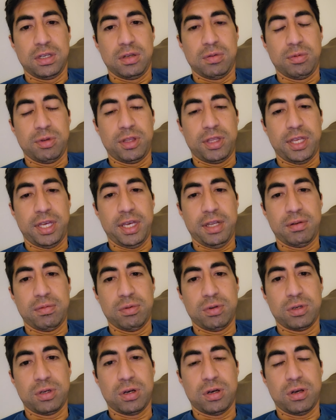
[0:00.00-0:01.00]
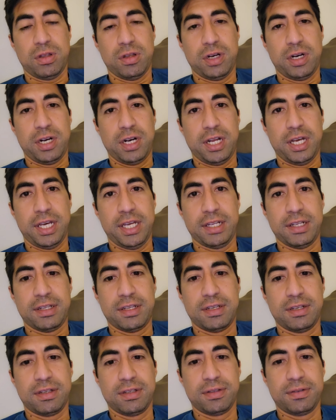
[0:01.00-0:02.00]
with that, we'll call it a night.
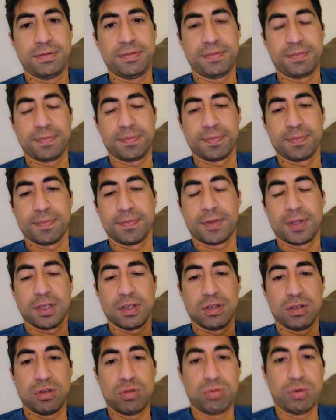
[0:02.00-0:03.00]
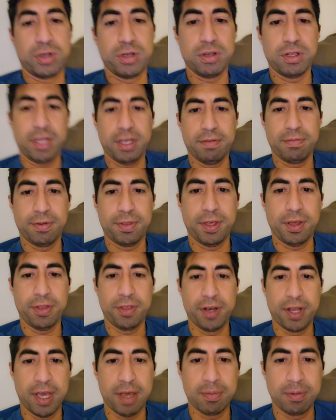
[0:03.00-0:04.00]
So run your life with health
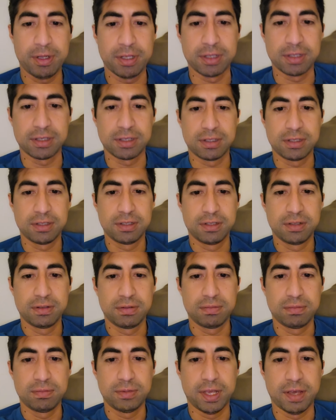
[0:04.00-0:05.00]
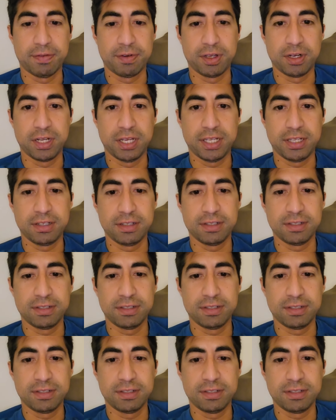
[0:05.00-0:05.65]
and happiness. And have a good night.